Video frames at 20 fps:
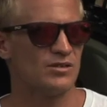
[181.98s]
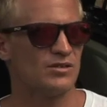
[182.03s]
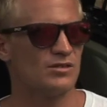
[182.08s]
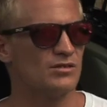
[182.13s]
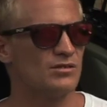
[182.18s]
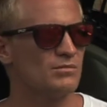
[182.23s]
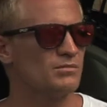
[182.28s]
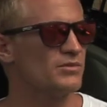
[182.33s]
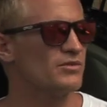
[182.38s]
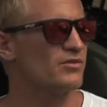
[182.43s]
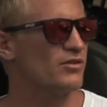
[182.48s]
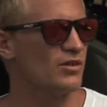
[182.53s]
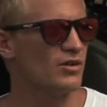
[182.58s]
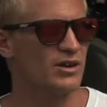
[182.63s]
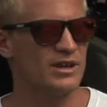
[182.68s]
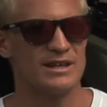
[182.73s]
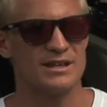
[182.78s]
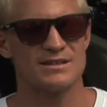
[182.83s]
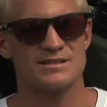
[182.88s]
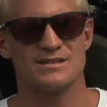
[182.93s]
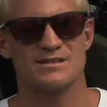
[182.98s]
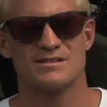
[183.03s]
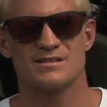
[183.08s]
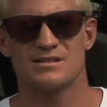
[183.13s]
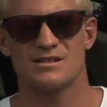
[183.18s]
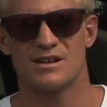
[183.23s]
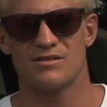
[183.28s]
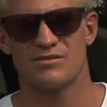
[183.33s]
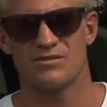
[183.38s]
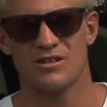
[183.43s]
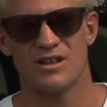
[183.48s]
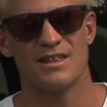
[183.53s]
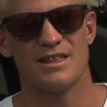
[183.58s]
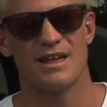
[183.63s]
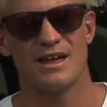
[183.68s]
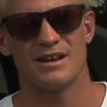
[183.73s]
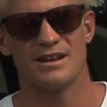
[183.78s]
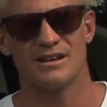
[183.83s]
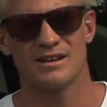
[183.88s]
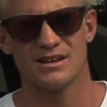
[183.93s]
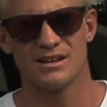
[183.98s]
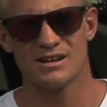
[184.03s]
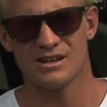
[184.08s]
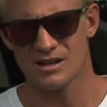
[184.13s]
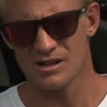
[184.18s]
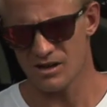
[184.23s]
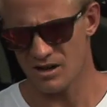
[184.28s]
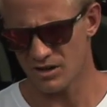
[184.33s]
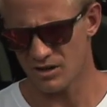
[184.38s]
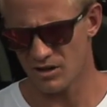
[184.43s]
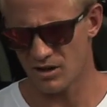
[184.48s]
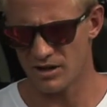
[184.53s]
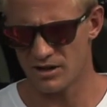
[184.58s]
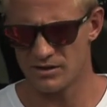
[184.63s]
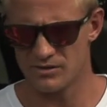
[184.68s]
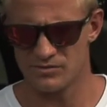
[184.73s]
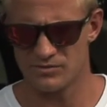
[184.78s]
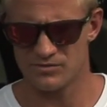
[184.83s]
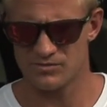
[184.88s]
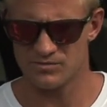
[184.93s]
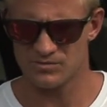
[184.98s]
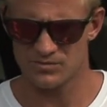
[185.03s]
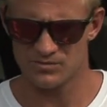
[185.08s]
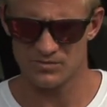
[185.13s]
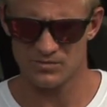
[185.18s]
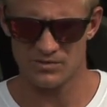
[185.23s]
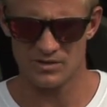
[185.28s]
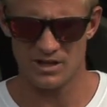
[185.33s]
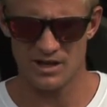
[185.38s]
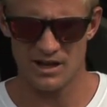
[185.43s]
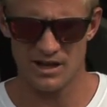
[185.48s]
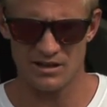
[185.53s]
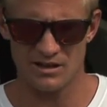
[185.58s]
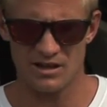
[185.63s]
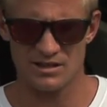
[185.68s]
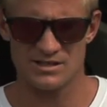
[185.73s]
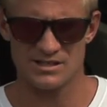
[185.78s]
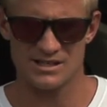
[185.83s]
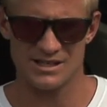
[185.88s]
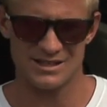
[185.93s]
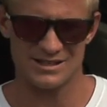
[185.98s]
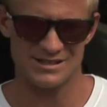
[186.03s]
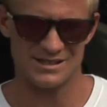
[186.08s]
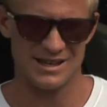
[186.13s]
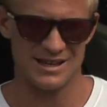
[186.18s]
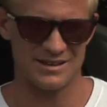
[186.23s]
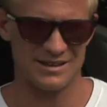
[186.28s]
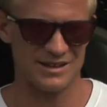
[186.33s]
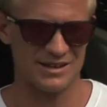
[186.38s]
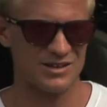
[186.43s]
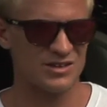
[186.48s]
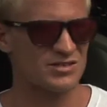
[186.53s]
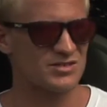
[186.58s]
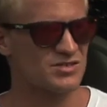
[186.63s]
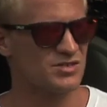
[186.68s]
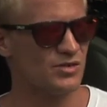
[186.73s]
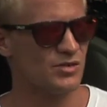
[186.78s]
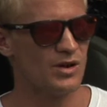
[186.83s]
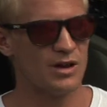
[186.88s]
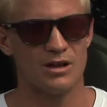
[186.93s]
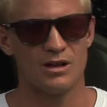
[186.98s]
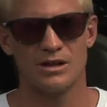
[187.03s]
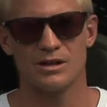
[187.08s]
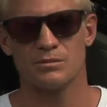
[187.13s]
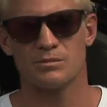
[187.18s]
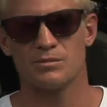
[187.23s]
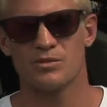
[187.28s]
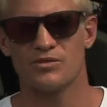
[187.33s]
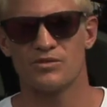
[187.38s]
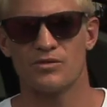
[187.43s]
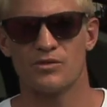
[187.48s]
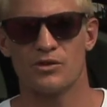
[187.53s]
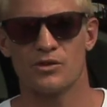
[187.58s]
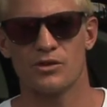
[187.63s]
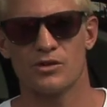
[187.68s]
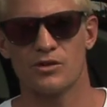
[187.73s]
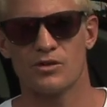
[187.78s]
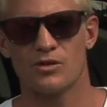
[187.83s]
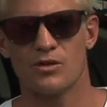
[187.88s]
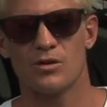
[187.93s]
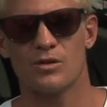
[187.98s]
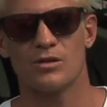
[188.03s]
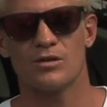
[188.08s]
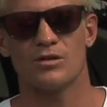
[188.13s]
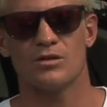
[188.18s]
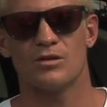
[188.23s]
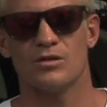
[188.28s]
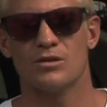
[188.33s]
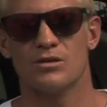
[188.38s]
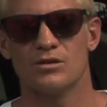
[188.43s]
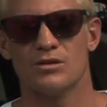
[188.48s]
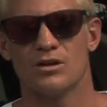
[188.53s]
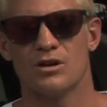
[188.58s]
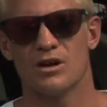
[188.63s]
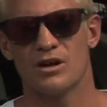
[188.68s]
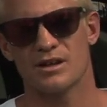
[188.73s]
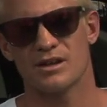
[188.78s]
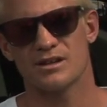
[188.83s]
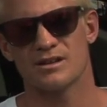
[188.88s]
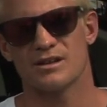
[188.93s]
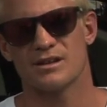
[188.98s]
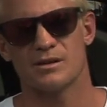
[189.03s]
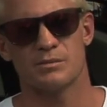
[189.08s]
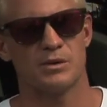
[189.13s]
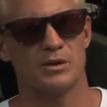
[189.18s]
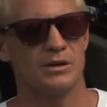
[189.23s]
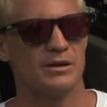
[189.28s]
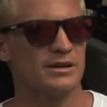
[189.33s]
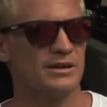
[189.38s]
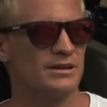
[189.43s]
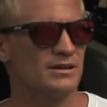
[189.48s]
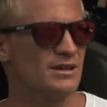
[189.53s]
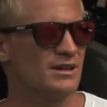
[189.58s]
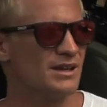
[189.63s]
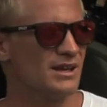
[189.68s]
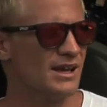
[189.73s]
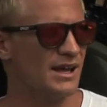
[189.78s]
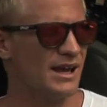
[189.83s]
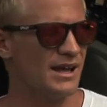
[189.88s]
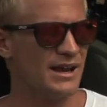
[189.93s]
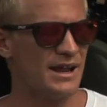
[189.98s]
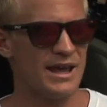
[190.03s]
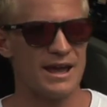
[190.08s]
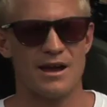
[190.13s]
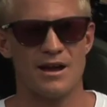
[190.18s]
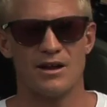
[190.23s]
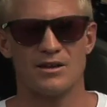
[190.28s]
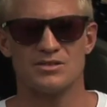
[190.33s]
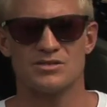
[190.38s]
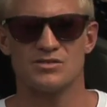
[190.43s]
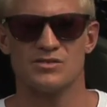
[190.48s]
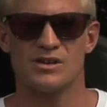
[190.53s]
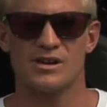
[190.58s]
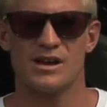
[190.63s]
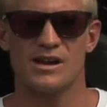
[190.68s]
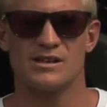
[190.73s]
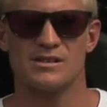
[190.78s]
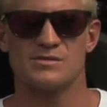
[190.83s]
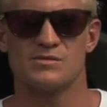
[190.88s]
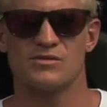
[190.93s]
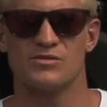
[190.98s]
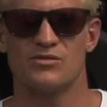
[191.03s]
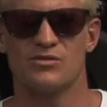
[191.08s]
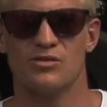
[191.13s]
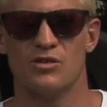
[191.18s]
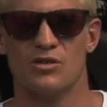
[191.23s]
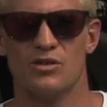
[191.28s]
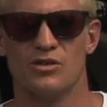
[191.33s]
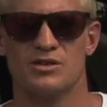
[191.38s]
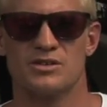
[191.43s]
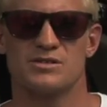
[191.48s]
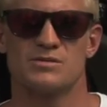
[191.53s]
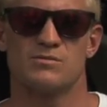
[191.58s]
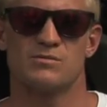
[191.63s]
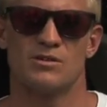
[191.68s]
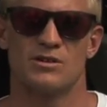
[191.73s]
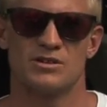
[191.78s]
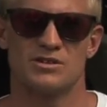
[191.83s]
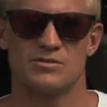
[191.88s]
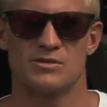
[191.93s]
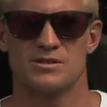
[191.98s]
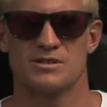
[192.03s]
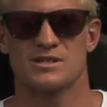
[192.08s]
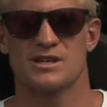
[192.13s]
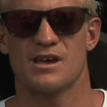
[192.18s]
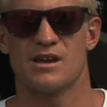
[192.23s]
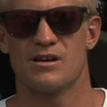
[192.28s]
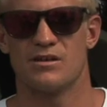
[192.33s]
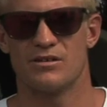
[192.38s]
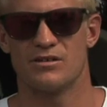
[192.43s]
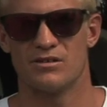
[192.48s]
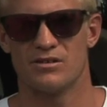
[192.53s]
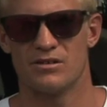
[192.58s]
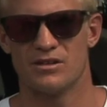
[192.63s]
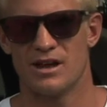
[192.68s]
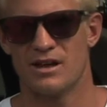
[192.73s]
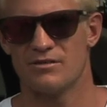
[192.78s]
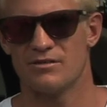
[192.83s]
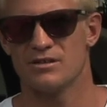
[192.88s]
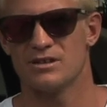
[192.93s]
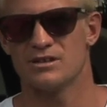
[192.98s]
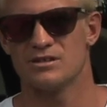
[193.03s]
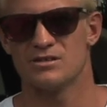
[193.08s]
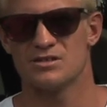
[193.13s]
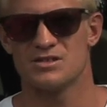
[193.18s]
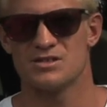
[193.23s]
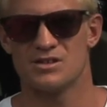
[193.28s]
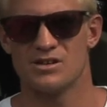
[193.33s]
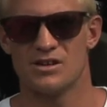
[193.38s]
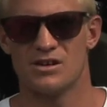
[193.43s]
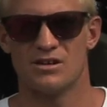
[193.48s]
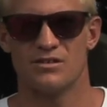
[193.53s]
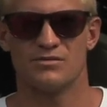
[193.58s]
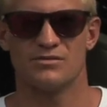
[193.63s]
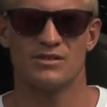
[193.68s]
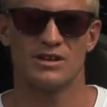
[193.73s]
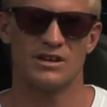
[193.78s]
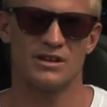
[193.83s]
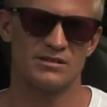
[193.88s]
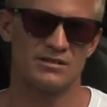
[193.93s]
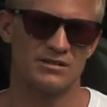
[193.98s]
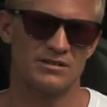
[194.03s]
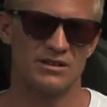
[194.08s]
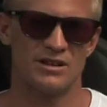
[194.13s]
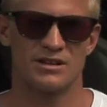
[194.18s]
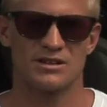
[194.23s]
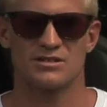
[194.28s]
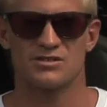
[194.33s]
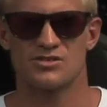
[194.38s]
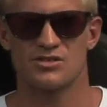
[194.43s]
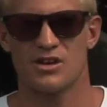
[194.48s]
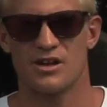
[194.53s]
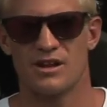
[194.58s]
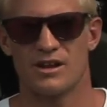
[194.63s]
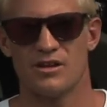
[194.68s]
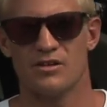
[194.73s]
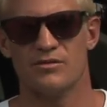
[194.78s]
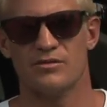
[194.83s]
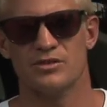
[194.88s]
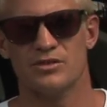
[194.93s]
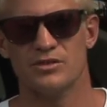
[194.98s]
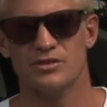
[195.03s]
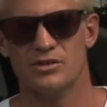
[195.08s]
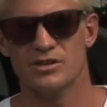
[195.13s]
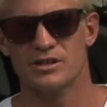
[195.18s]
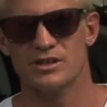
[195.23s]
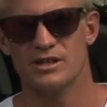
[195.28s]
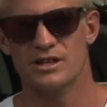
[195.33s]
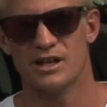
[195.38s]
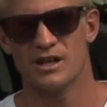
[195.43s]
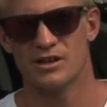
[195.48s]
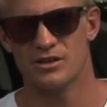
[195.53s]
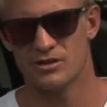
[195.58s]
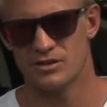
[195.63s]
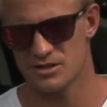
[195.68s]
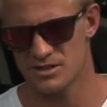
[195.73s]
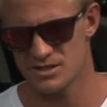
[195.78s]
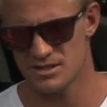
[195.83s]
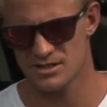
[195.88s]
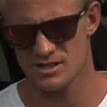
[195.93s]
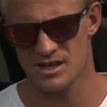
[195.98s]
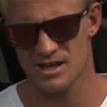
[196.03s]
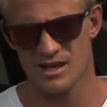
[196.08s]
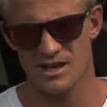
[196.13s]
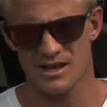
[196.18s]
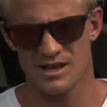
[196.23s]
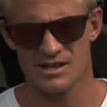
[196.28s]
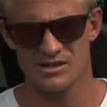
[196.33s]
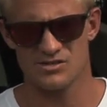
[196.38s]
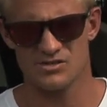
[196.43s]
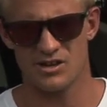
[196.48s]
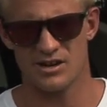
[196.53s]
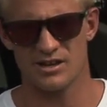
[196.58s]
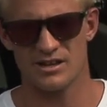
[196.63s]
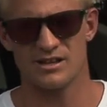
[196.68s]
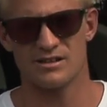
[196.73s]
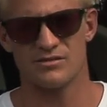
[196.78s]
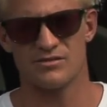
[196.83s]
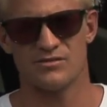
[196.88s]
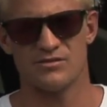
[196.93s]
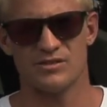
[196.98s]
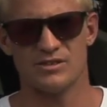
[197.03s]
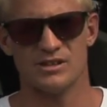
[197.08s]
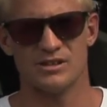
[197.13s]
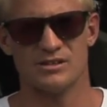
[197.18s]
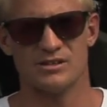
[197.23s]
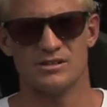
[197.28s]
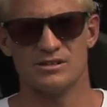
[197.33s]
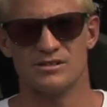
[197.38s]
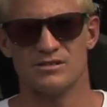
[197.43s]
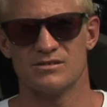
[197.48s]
or before heats and stuff like that, I like to get down there not too early before it all, or I get there probably an hour, 2 hours before, just watch what's going on, have a little surf, don't like try and overdo it, you know, and just try to get the feel